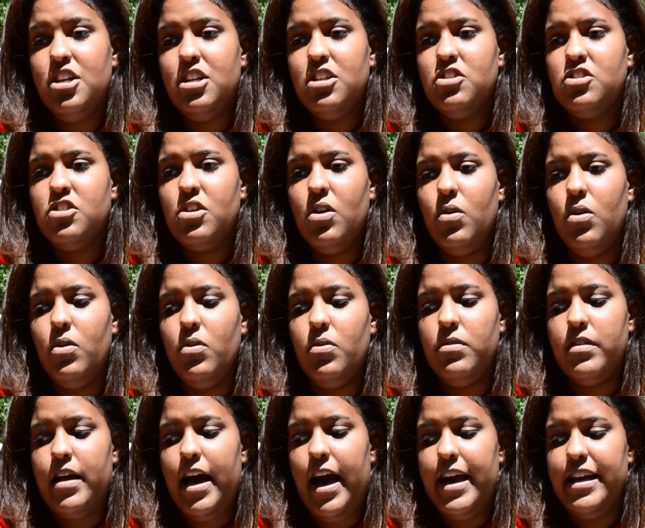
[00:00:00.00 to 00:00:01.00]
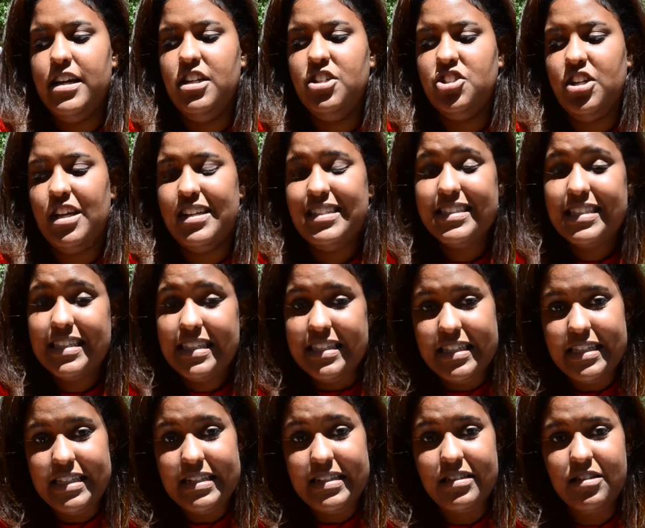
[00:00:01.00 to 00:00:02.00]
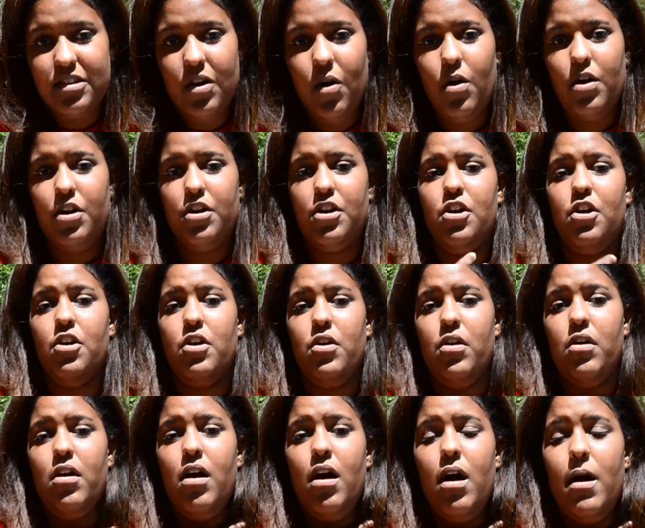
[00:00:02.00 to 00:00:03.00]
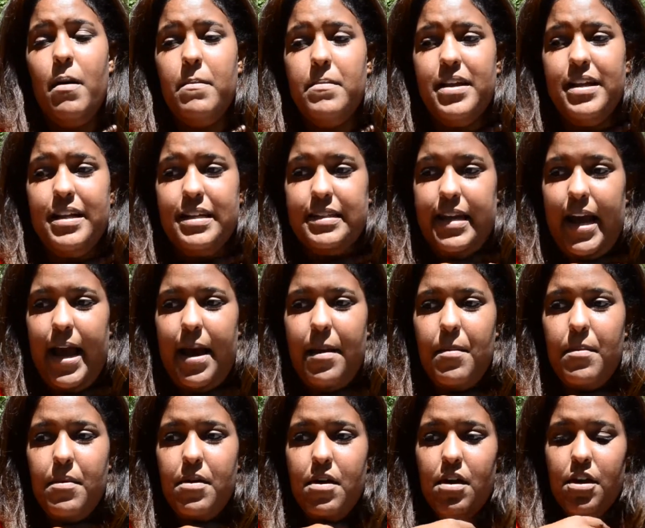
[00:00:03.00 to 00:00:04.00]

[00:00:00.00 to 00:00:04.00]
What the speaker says: so that injustices don't occur on me because I'm